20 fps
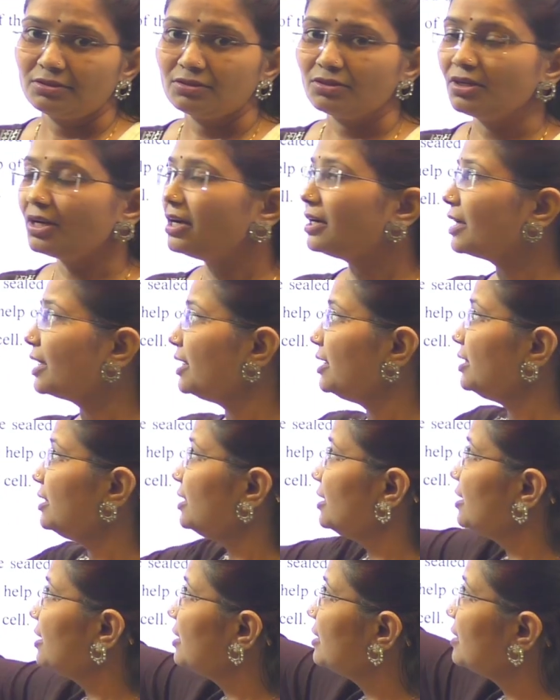So again
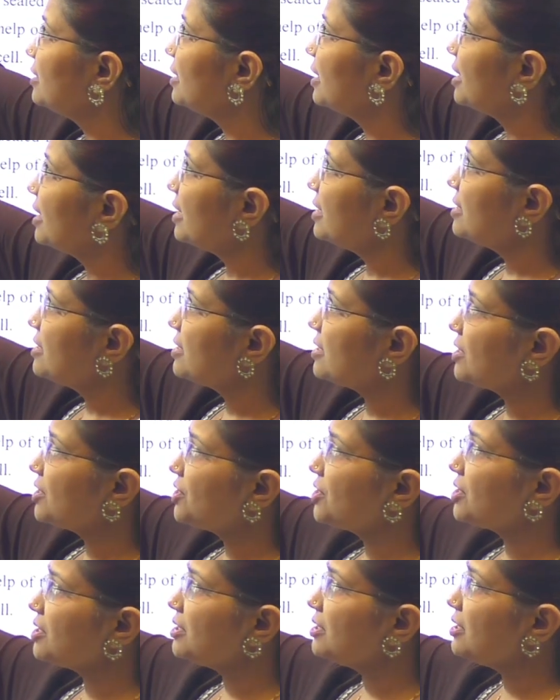the
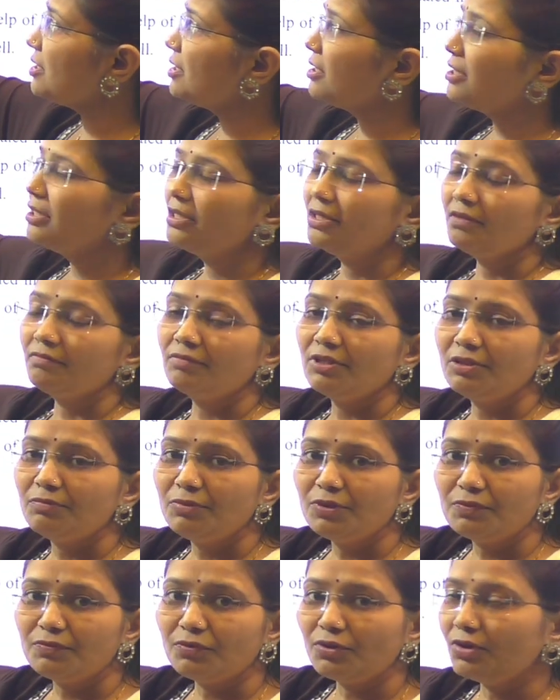construction will
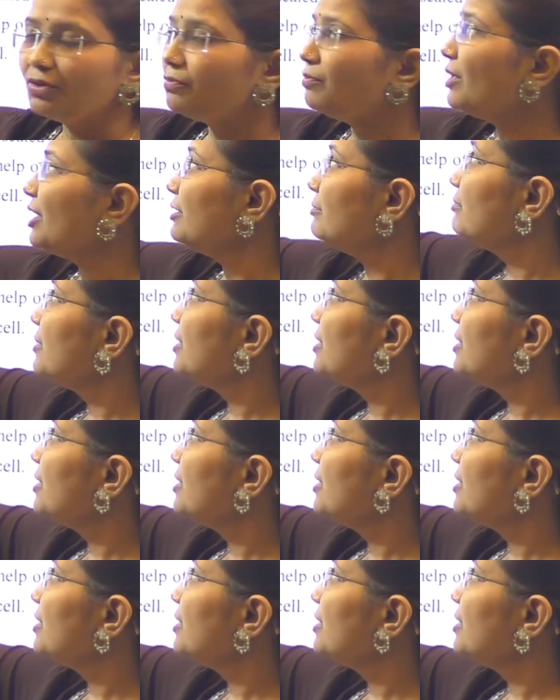be for 1